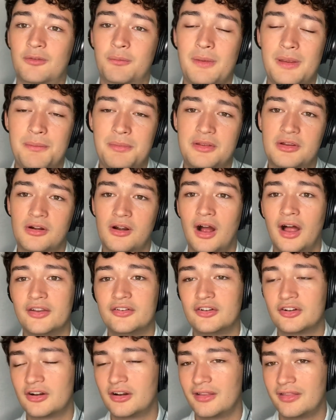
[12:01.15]
maybe you're
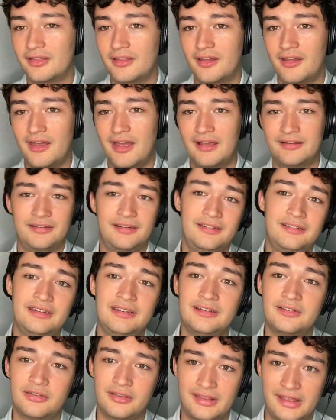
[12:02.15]
under in the
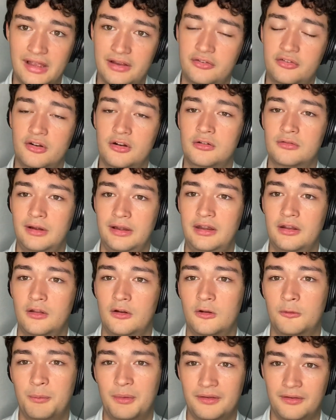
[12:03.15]
SATs or the
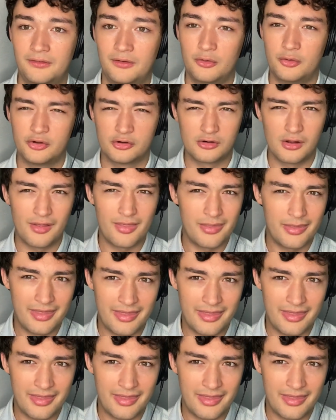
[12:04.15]
extracurriculars, but still you're not